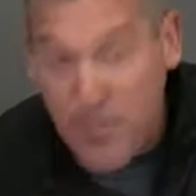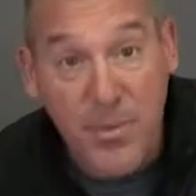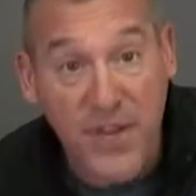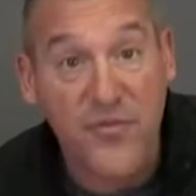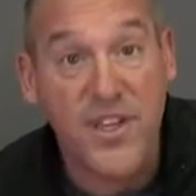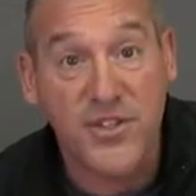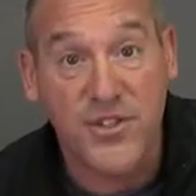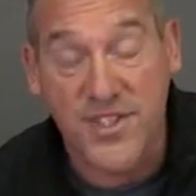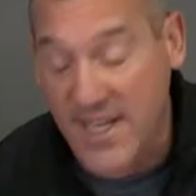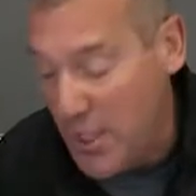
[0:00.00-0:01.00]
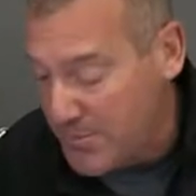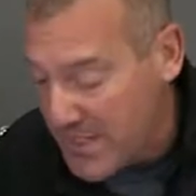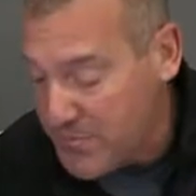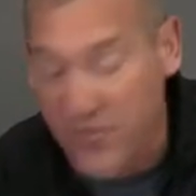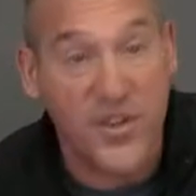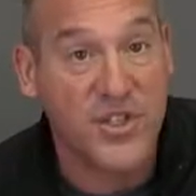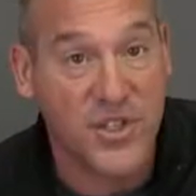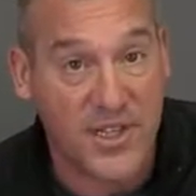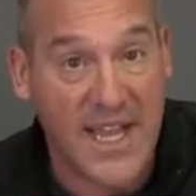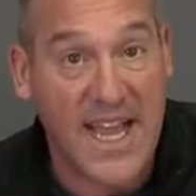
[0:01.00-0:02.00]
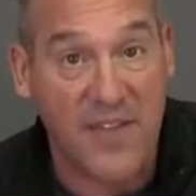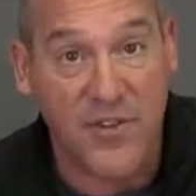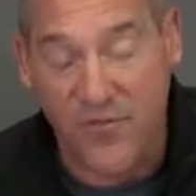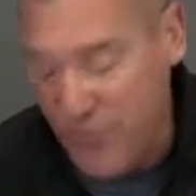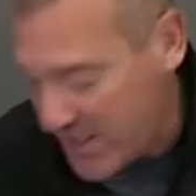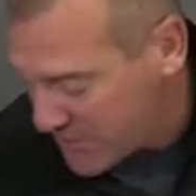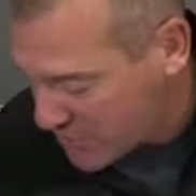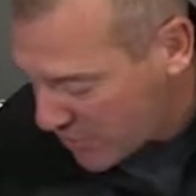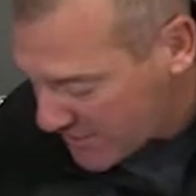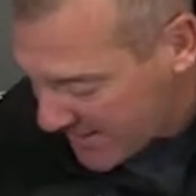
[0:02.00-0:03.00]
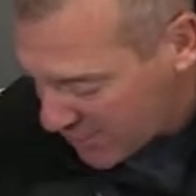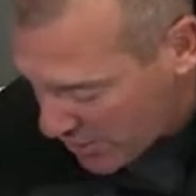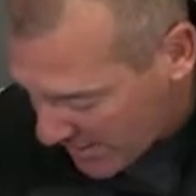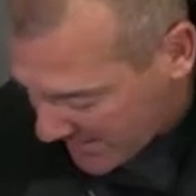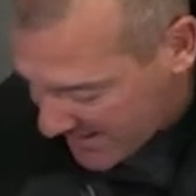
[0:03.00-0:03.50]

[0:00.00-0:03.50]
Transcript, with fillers: Big features that help keep the fish alive and fresh all day long.